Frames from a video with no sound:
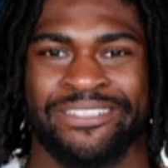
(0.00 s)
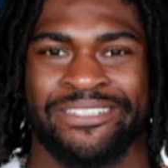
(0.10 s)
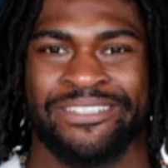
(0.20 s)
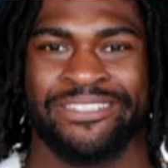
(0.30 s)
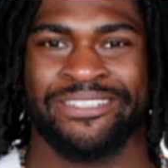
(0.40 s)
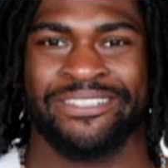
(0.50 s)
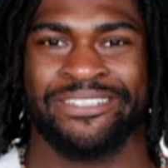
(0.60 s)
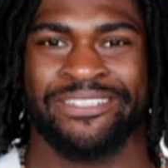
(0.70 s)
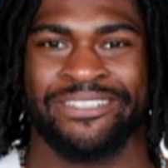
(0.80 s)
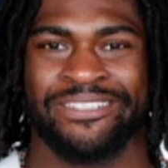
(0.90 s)

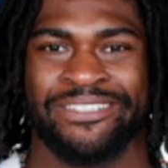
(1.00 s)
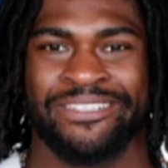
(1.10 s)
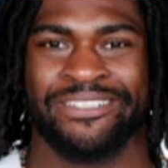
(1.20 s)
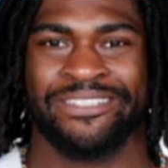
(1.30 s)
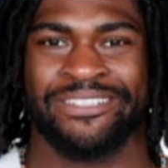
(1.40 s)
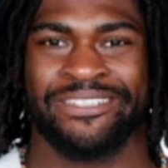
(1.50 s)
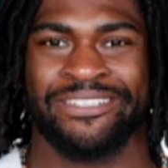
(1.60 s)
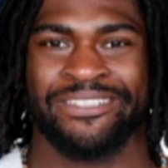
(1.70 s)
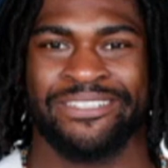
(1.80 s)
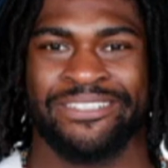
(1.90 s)

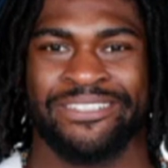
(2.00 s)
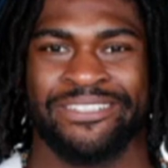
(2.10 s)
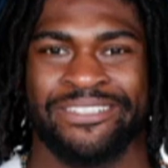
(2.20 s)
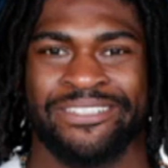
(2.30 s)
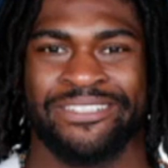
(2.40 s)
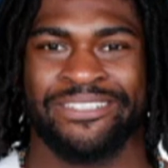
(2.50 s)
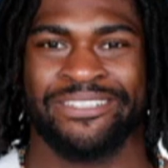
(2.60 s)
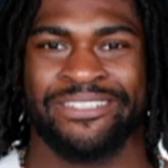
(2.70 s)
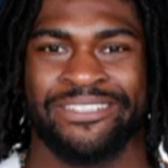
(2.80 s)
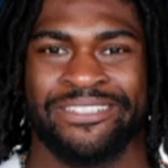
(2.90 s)

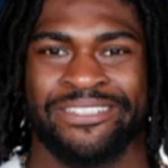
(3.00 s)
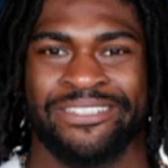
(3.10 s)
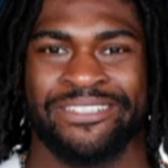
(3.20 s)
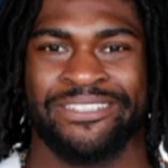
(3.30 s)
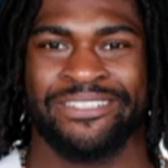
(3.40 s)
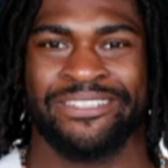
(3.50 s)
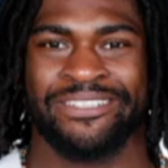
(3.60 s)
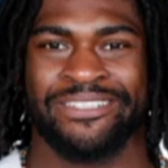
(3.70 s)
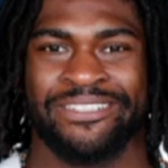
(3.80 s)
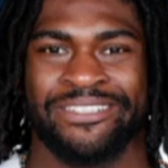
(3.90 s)

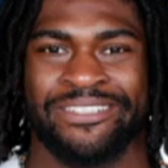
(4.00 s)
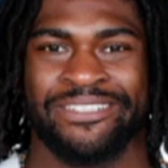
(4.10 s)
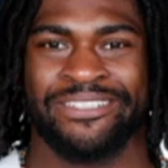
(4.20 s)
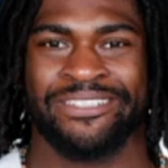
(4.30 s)
No words are spoken by the person on screen.